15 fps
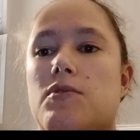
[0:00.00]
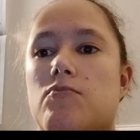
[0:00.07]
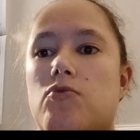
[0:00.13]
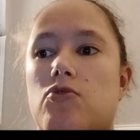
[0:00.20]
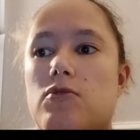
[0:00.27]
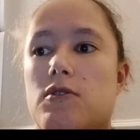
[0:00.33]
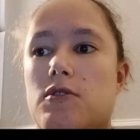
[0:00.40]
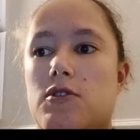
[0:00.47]
is
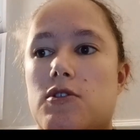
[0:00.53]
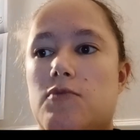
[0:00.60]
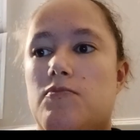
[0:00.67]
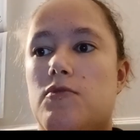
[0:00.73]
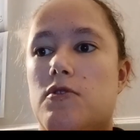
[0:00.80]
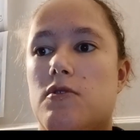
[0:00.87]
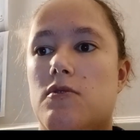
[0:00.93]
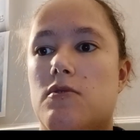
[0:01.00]
more than just
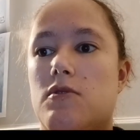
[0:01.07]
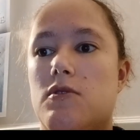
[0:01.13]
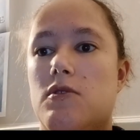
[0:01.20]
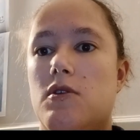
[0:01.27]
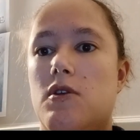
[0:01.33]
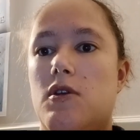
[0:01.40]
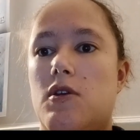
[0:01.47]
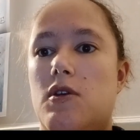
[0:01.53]
books.
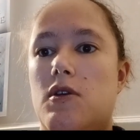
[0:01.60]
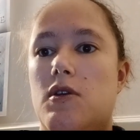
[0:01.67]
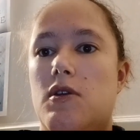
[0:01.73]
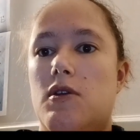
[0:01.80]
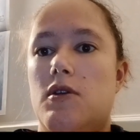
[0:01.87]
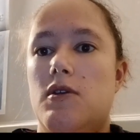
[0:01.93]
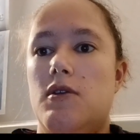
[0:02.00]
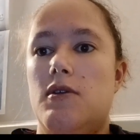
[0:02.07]

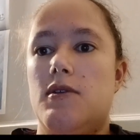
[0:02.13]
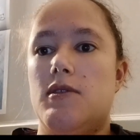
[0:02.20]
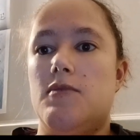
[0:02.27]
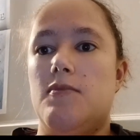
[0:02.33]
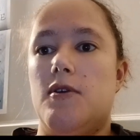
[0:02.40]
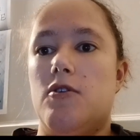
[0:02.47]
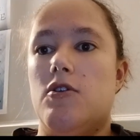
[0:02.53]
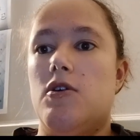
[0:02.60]
It's
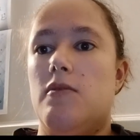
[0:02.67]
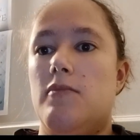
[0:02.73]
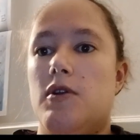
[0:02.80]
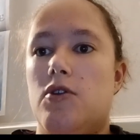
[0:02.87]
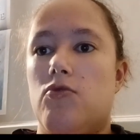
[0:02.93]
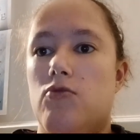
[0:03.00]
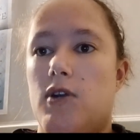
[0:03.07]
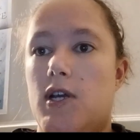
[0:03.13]
about
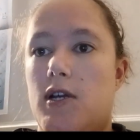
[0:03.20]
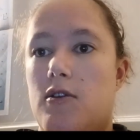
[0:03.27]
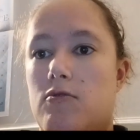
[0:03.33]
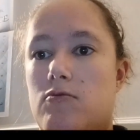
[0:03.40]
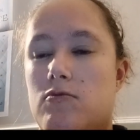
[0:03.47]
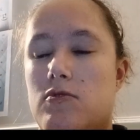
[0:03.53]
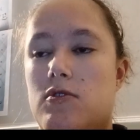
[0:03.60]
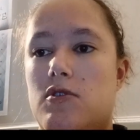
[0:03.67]
common
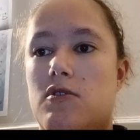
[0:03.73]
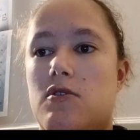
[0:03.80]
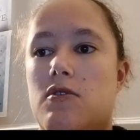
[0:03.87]
ground.